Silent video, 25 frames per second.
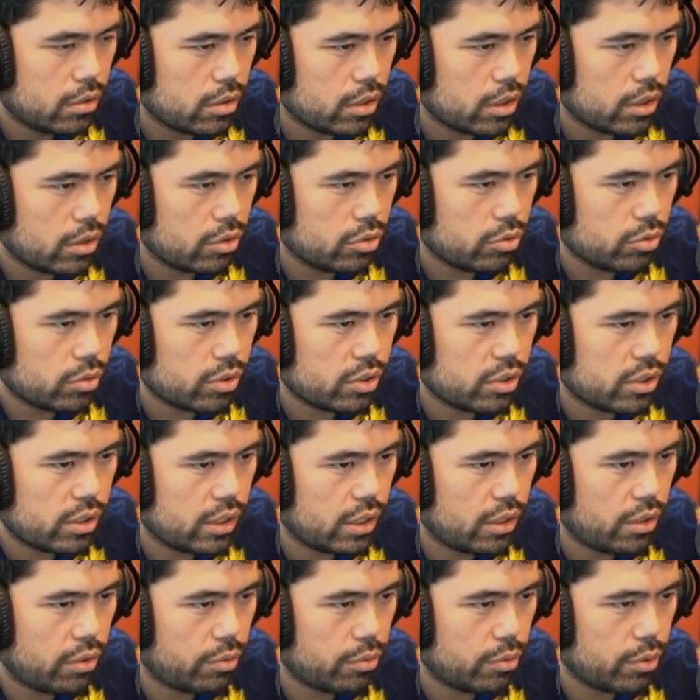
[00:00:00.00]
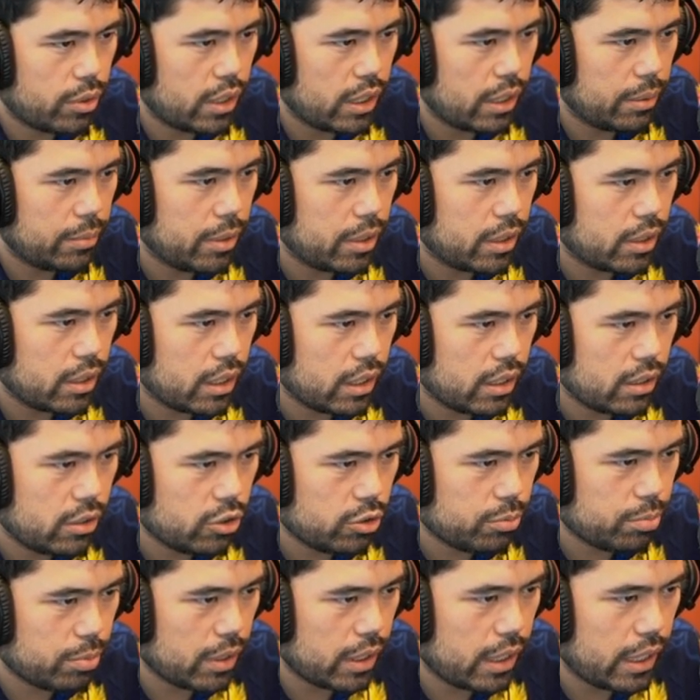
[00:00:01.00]
It goes Rook C3. I mean, I can
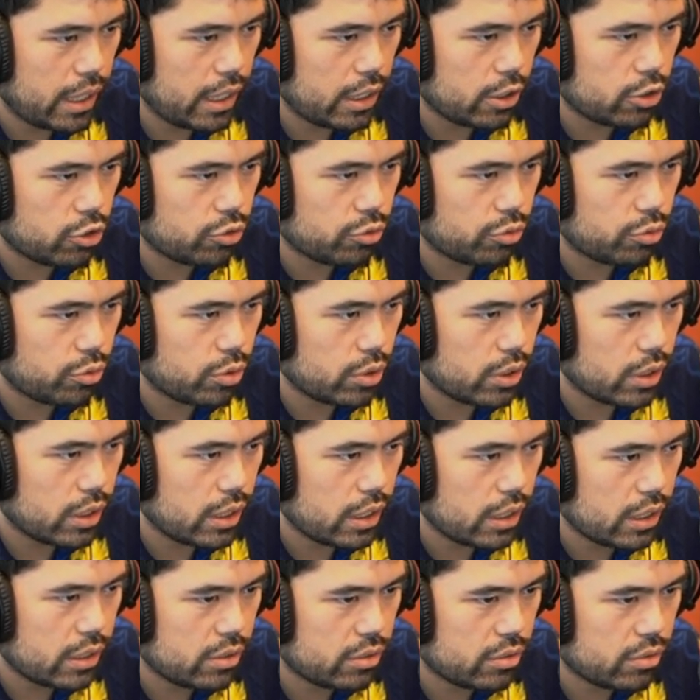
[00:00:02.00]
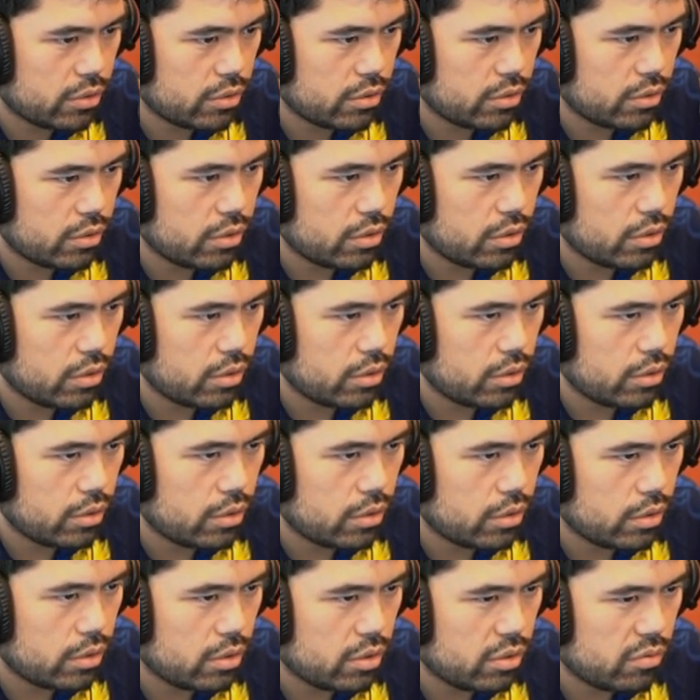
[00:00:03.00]
just play H4, I guess.
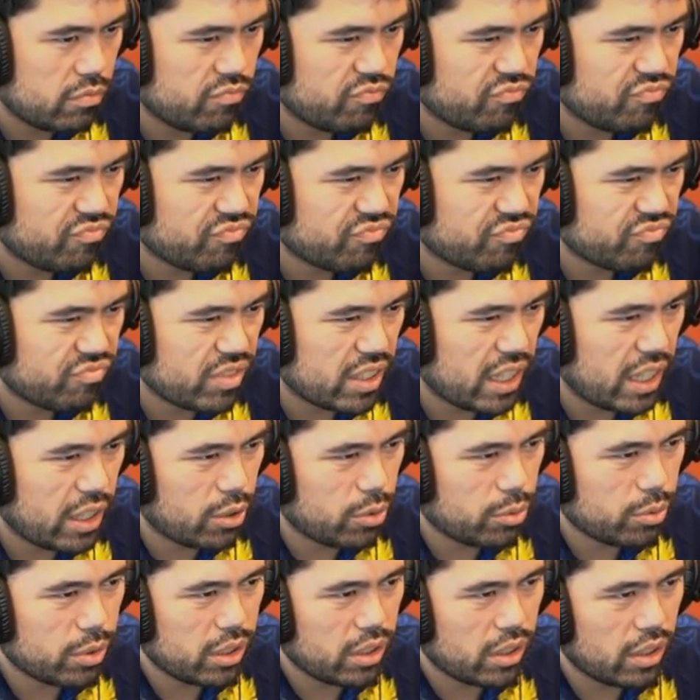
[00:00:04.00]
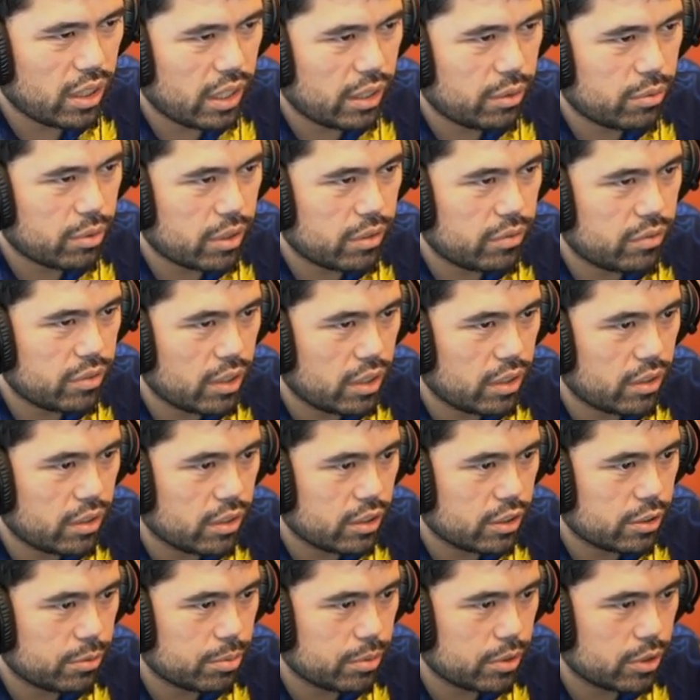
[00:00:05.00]
I don't really like what I've done to
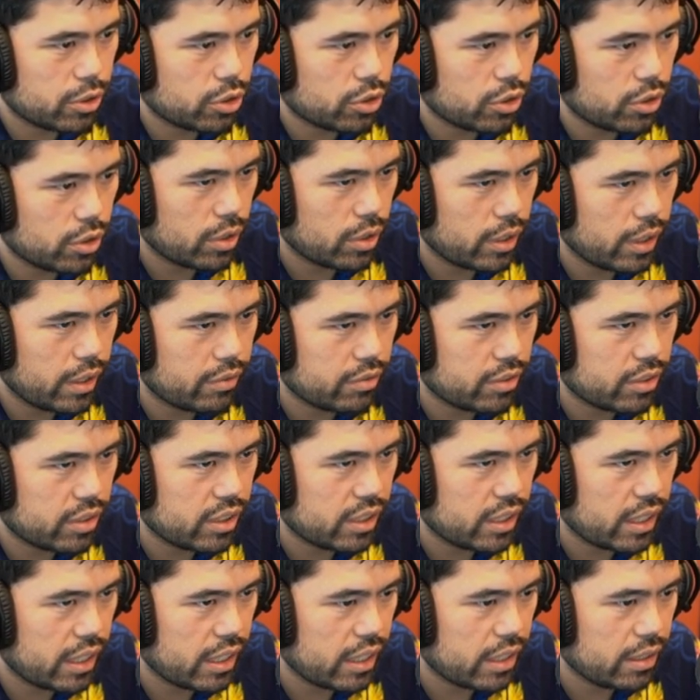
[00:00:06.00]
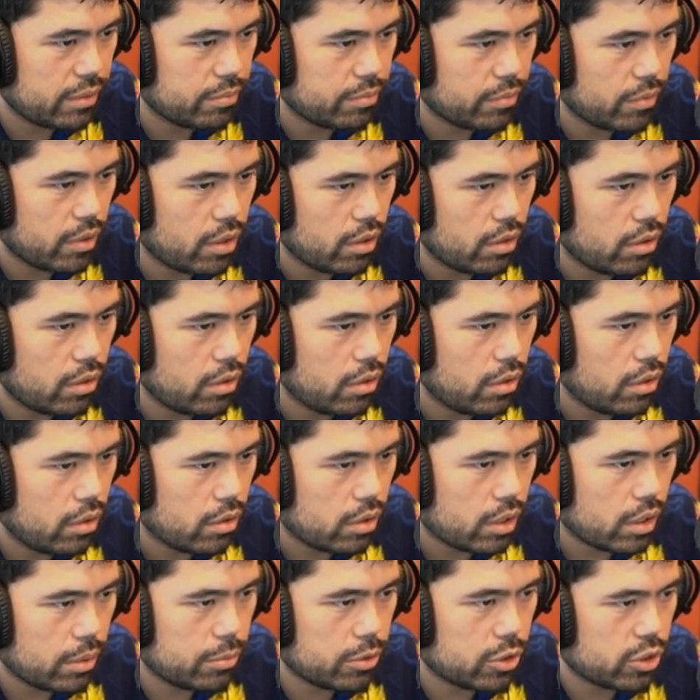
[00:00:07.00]
this position, have to say.
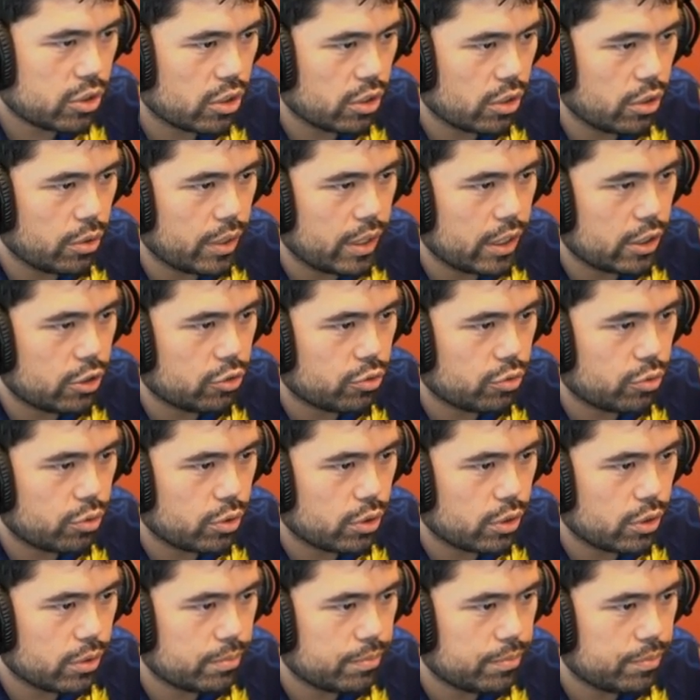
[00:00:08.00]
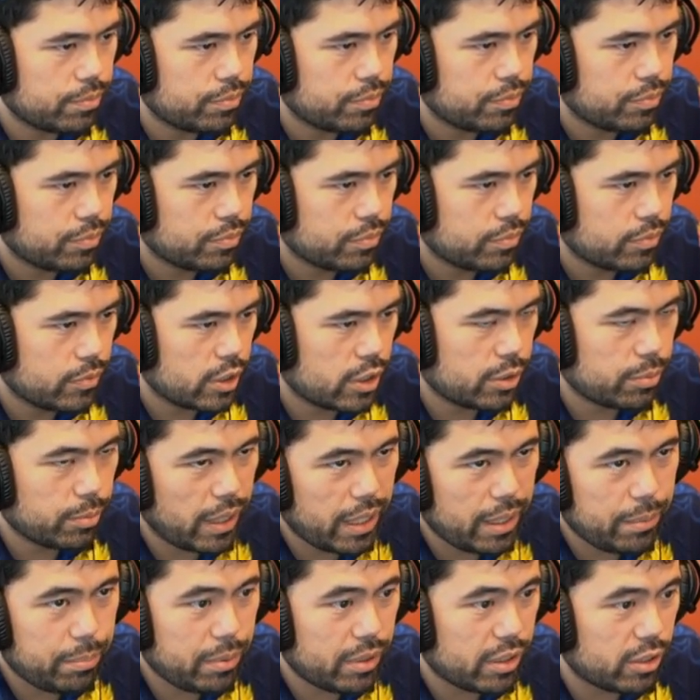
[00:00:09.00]
I'm just gonna go H4. This
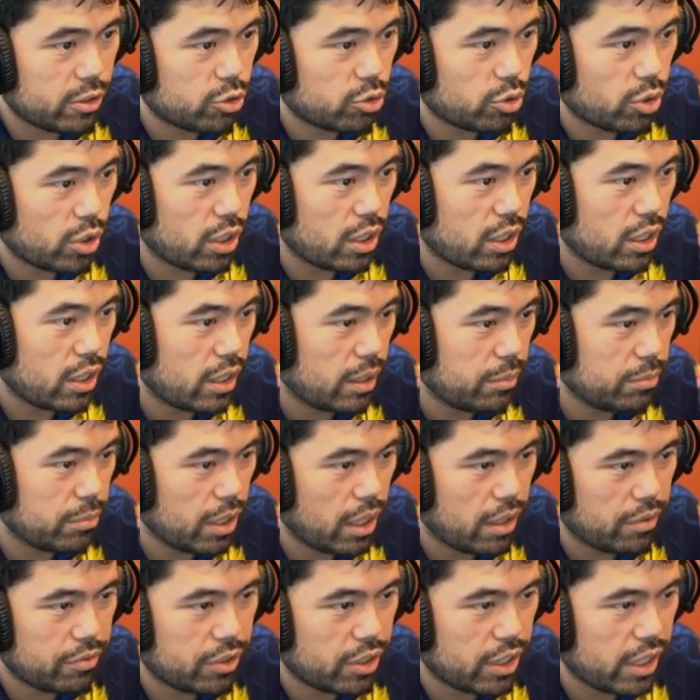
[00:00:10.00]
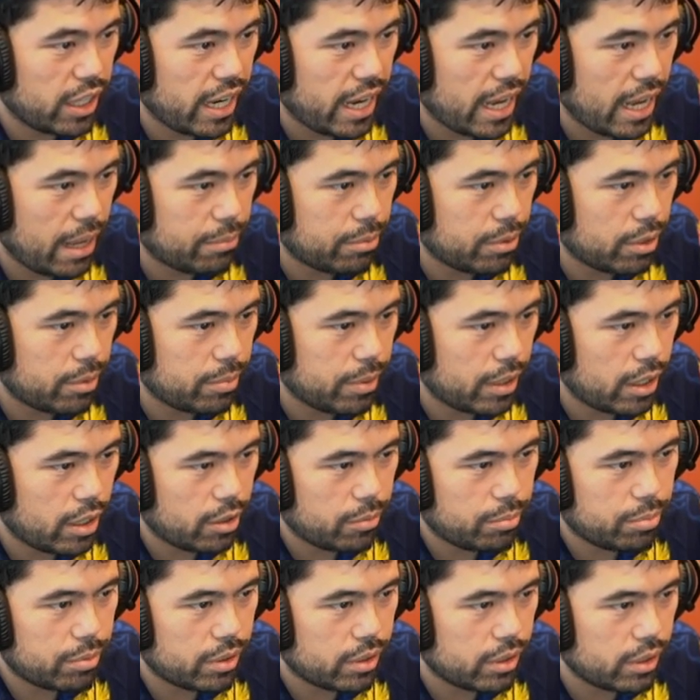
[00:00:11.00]
might be a draw. I'm not very happy about
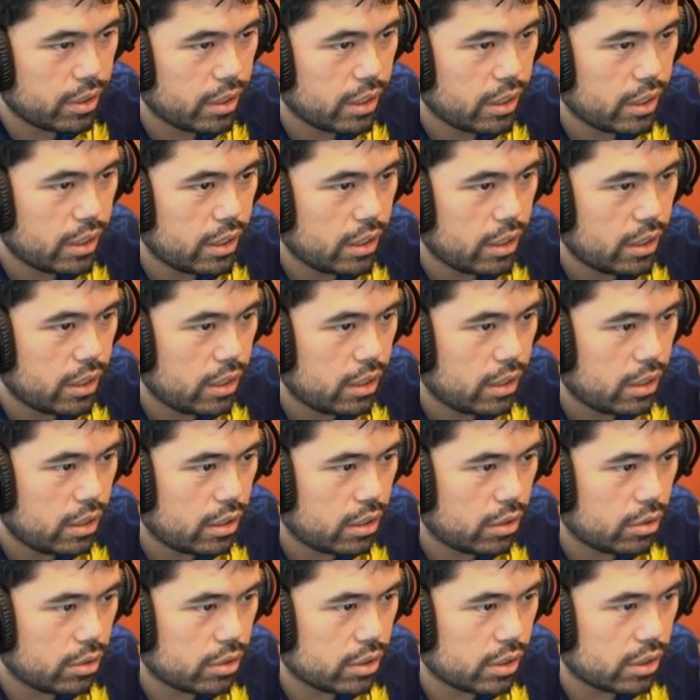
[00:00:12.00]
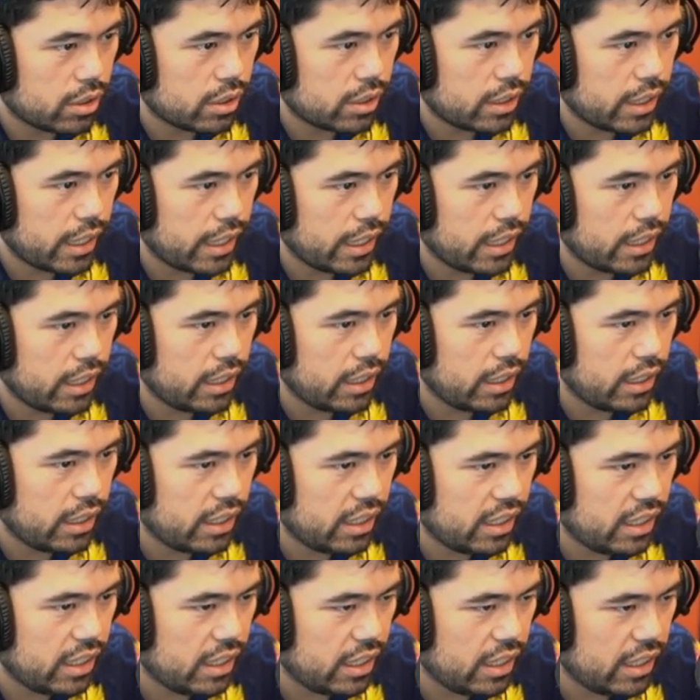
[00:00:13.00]
it, but you know, as they say,
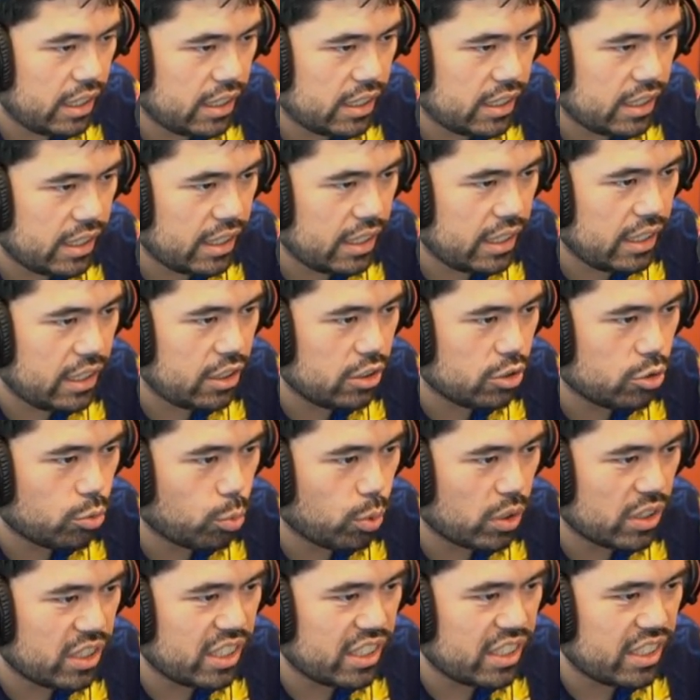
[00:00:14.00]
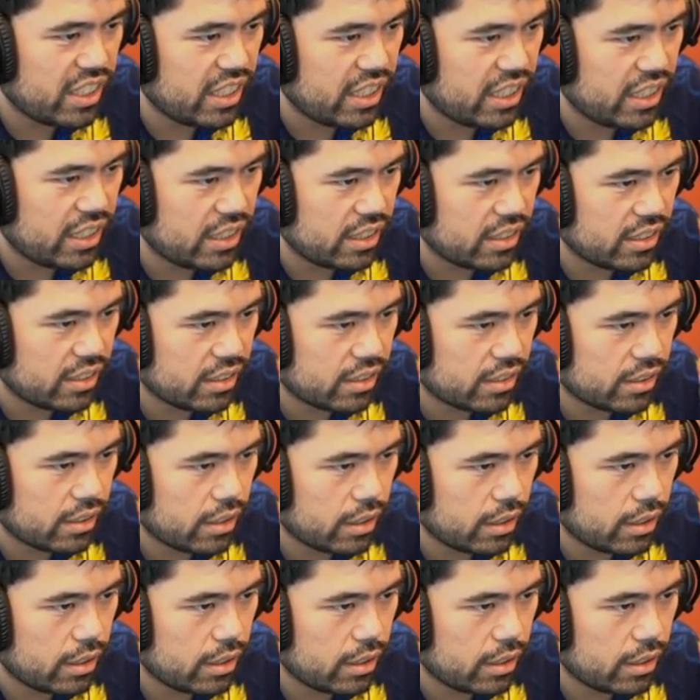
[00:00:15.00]
it is what it is.